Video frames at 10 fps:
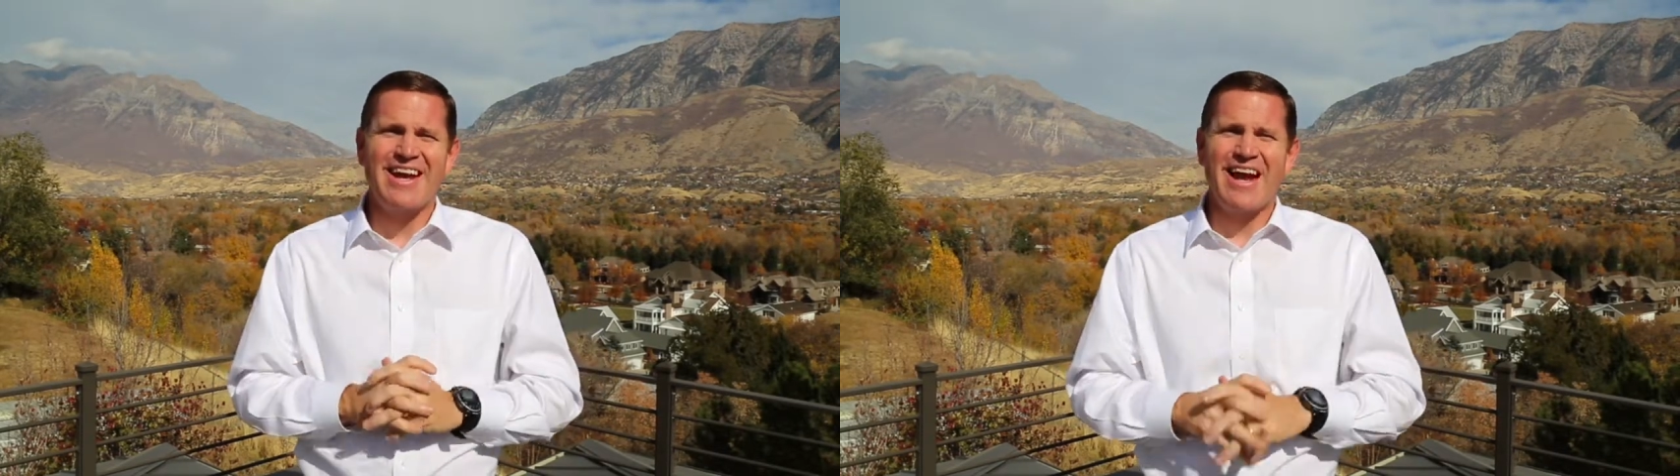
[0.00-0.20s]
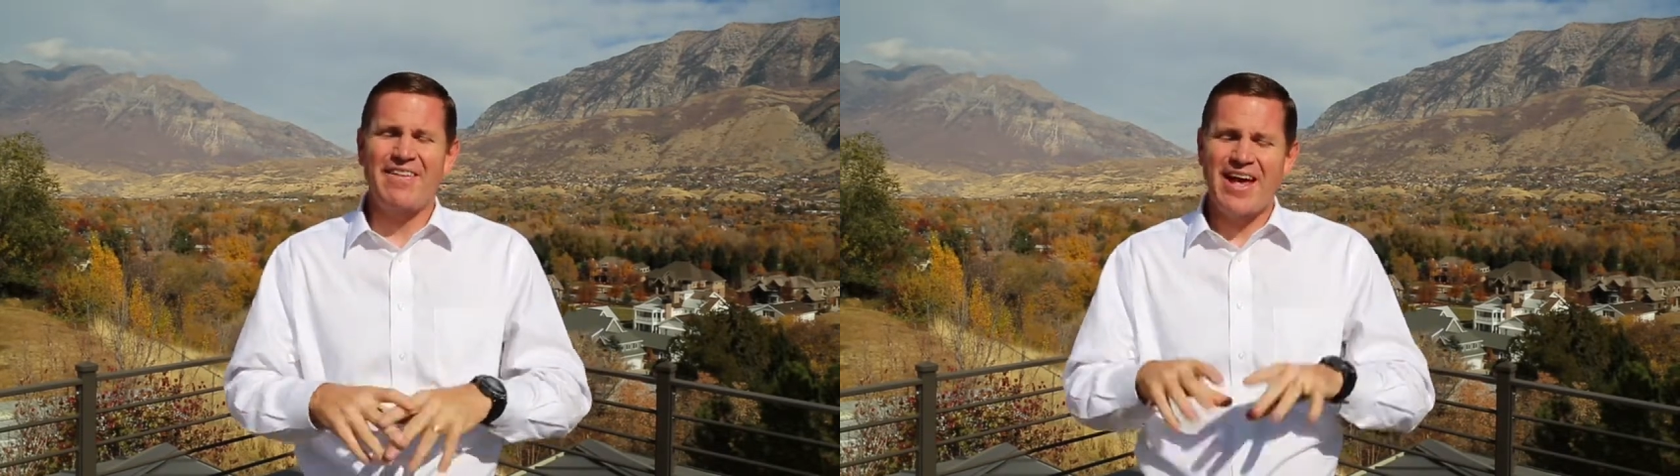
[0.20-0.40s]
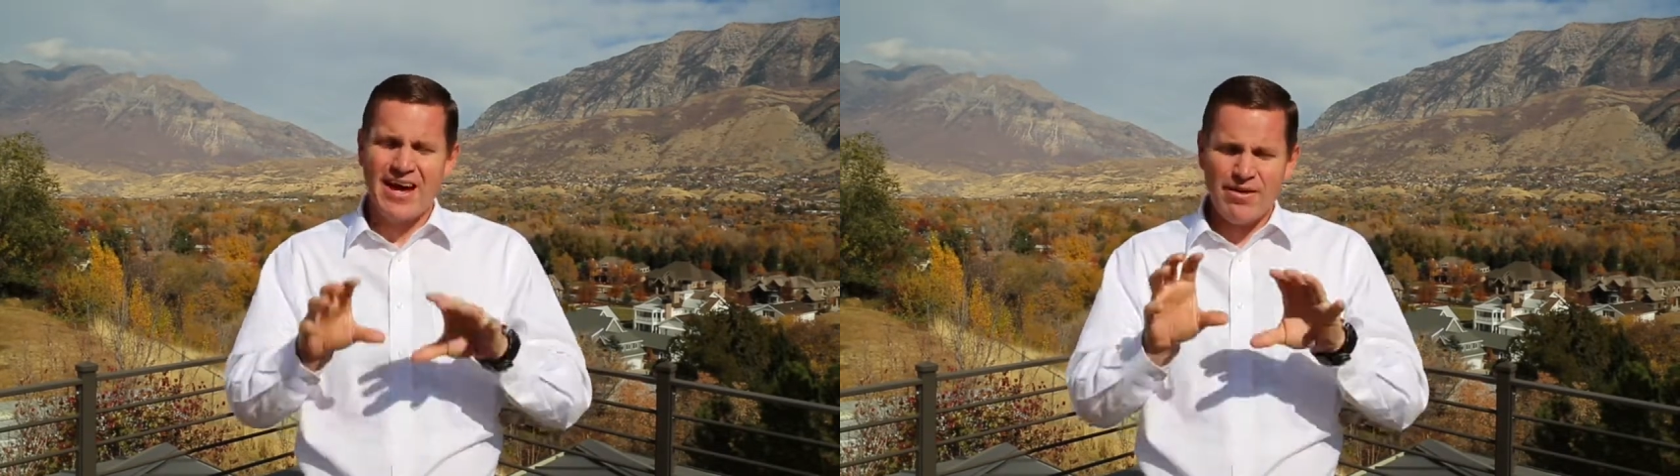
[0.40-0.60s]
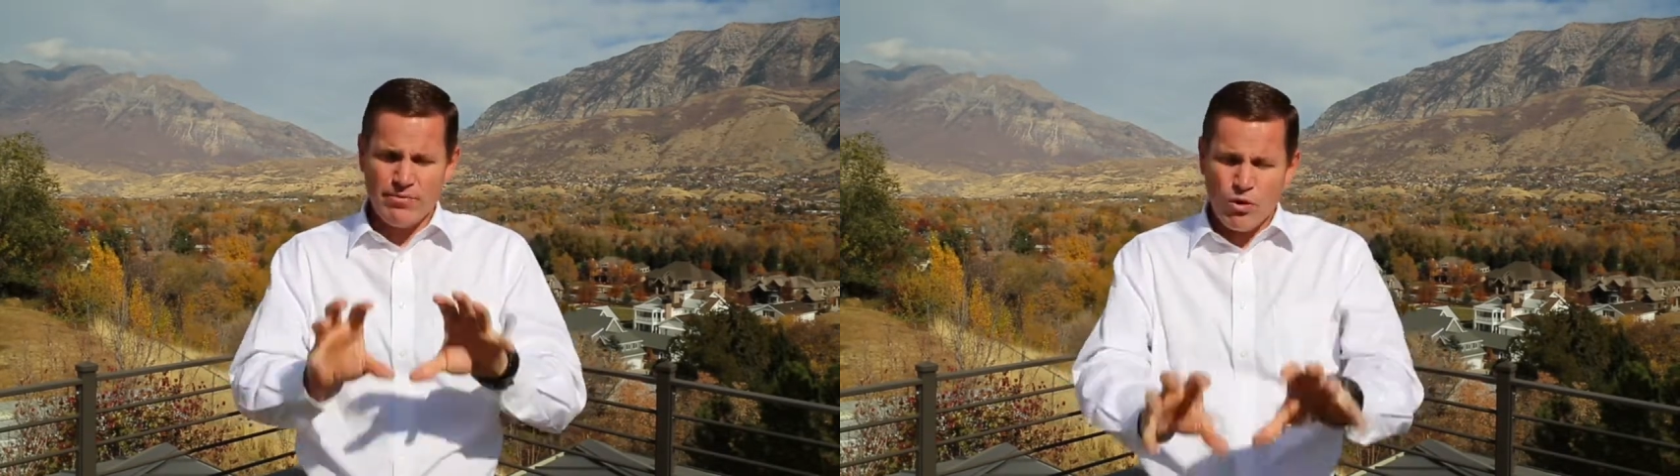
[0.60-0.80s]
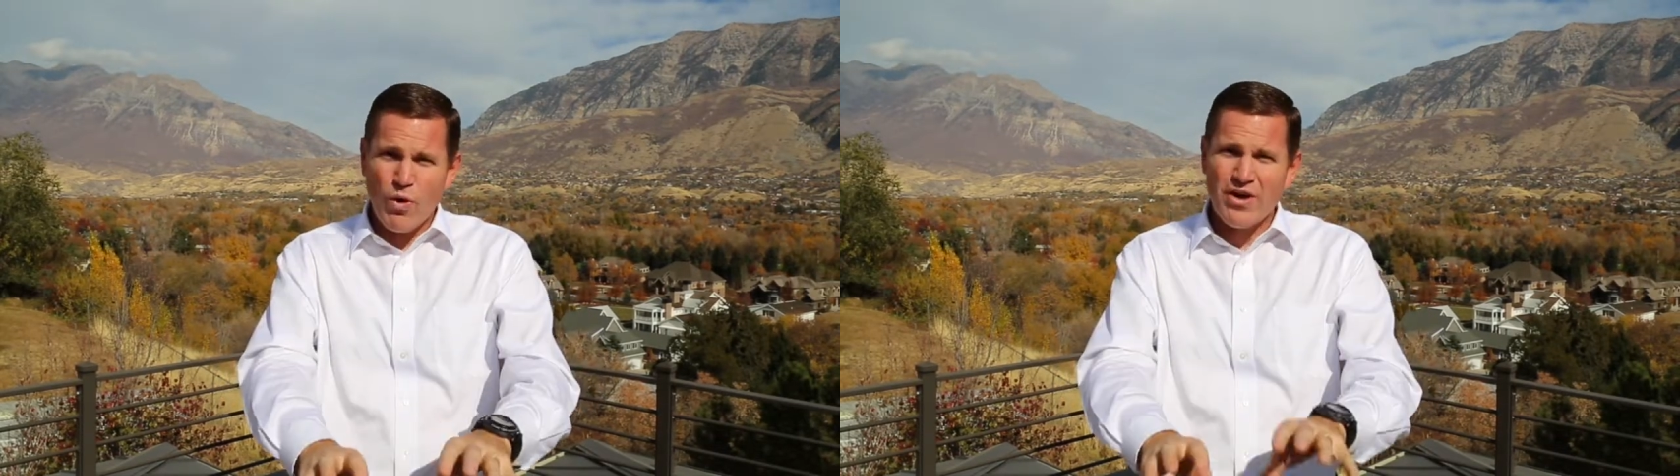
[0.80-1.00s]
And that
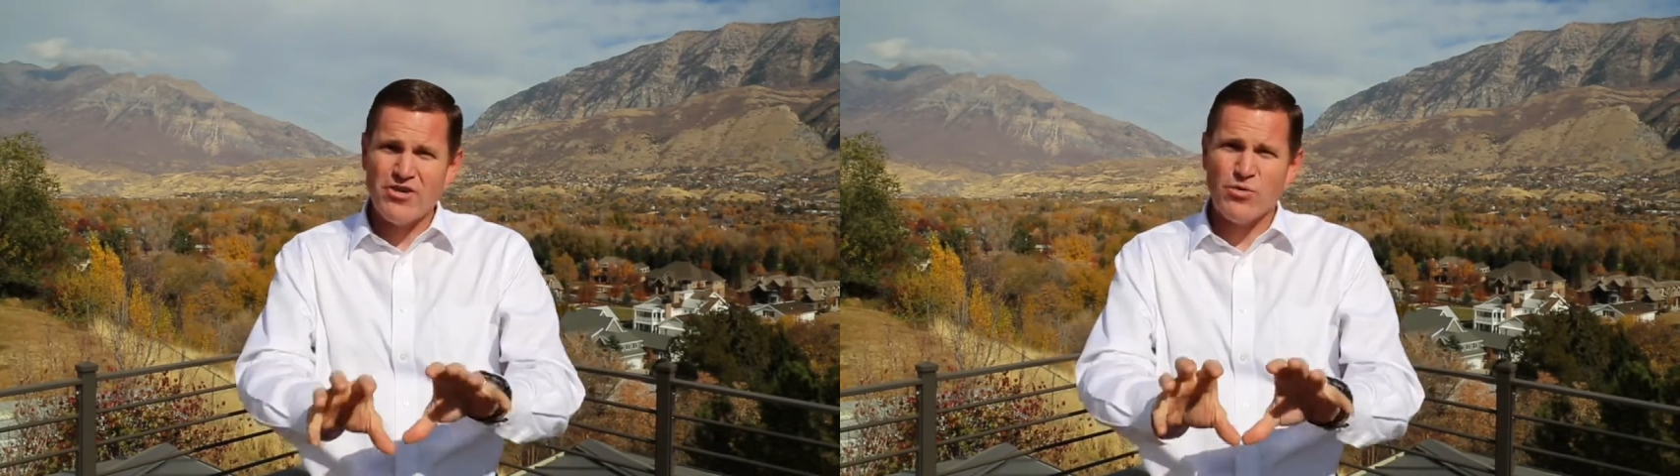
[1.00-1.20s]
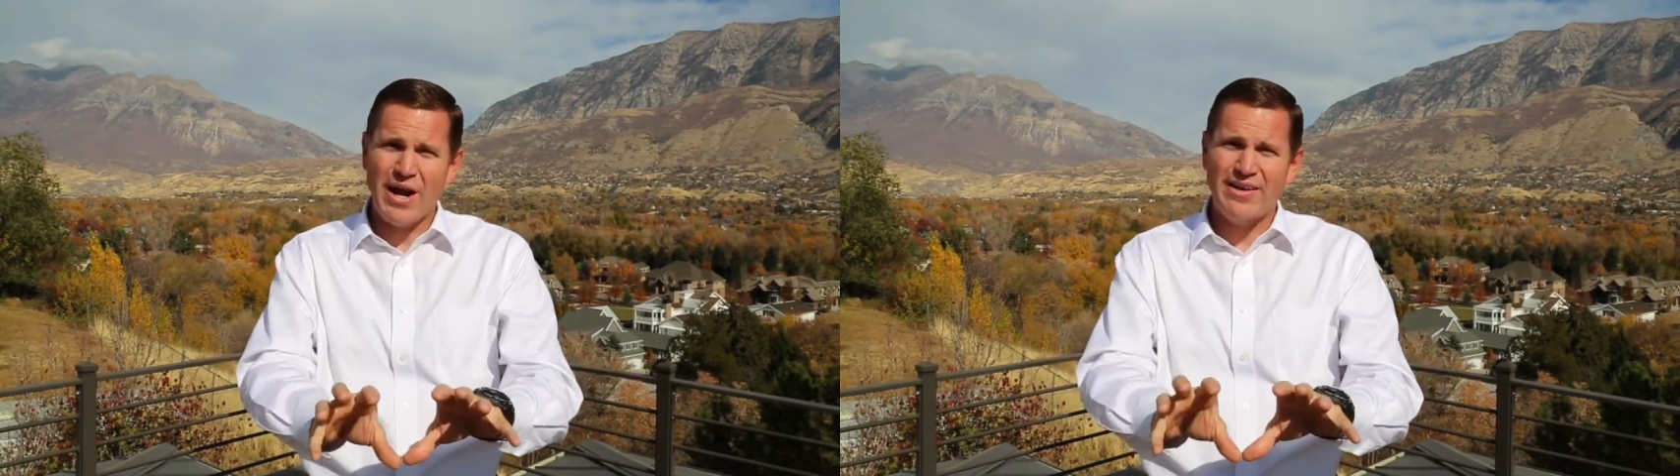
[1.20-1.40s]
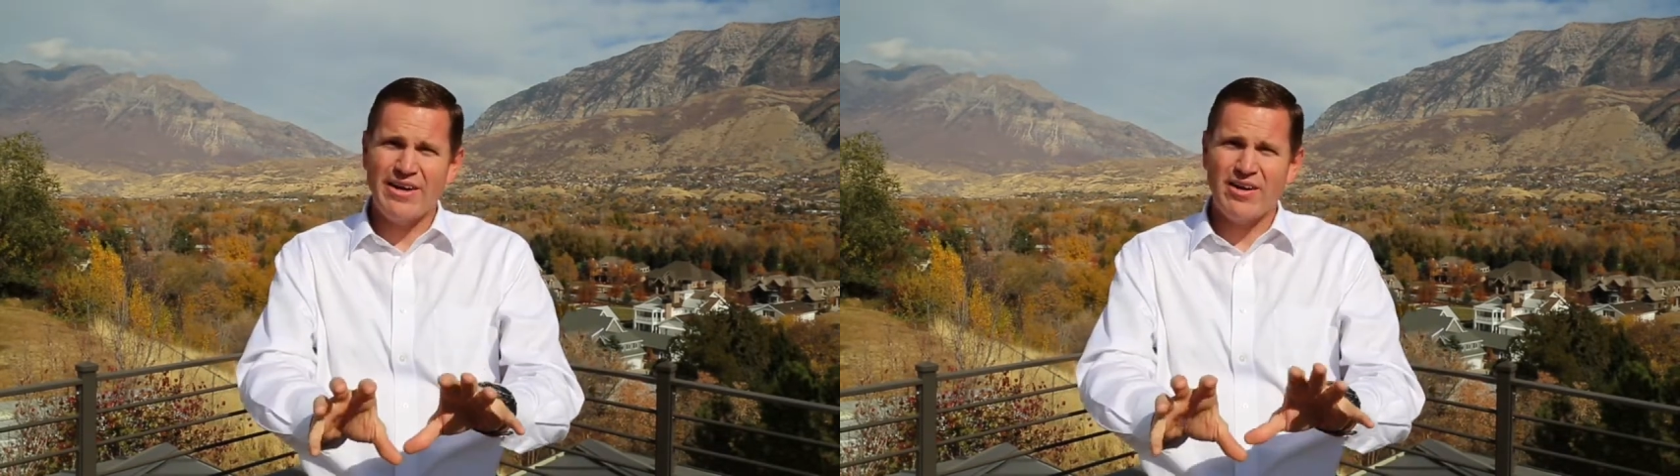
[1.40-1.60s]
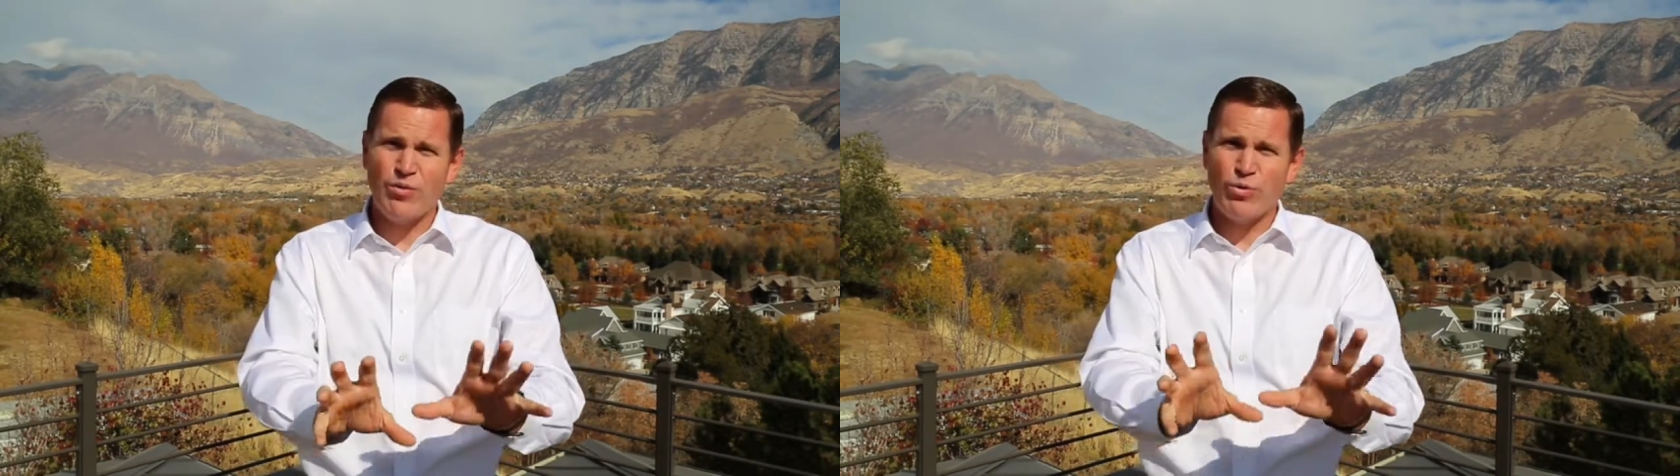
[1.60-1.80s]
question right there